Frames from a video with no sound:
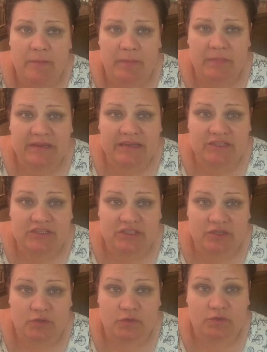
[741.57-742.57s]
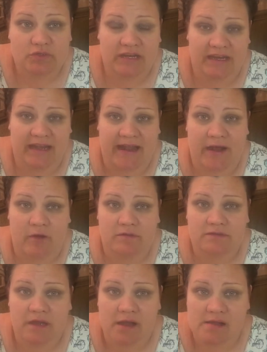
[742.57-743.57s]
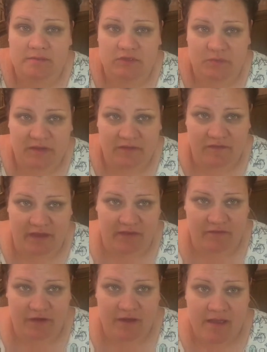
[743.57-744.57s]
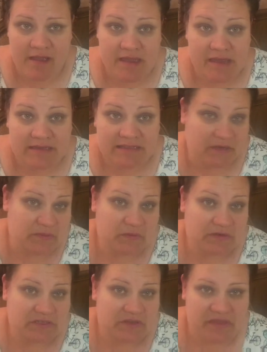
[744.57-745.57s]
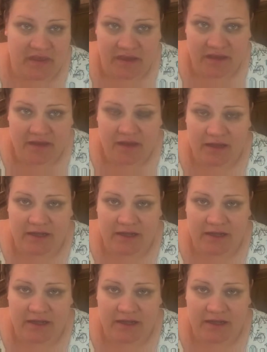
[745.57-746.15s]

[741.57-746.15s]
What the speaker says: But please do check it out. Do me a favor. Tell me what you think.